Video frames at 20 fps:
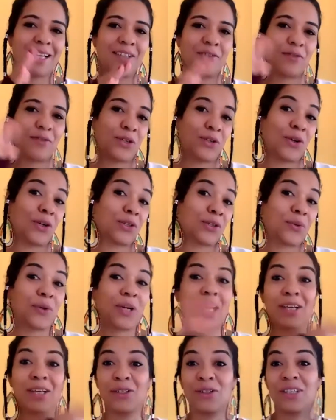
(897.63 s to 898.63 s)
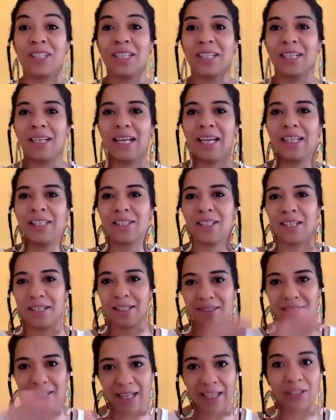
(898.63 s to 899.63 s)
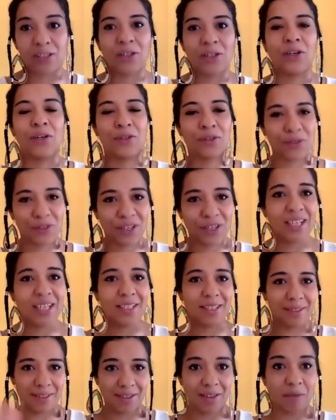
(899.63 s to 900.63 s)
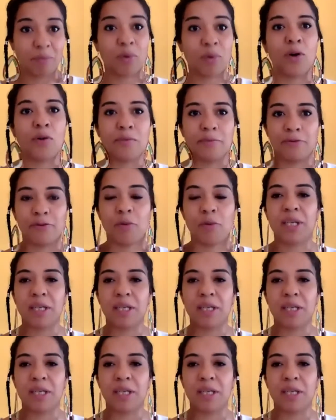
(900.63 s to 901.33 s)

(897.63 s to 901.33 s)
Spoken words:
then if you're not queer, you're not engaging. It's like, no, this is a poem for